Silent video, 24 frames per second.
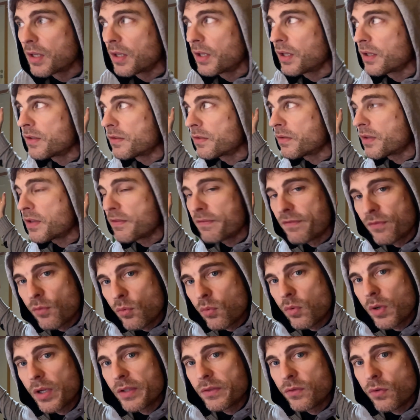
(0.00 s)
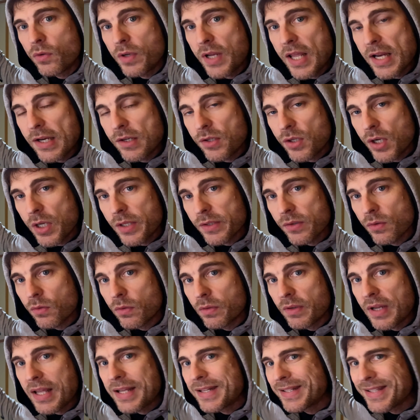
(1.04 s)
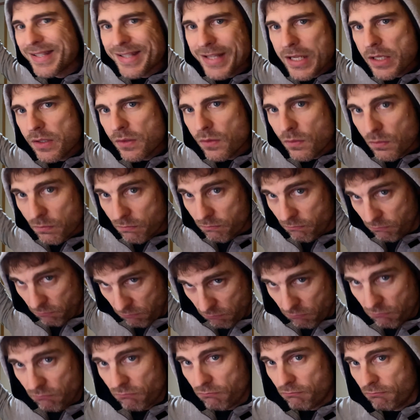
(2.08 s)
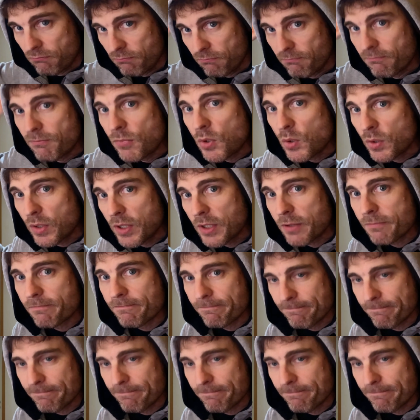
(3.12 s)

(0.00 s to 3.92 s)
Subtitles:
and so therefore I turn energize on and it stays on. Okay?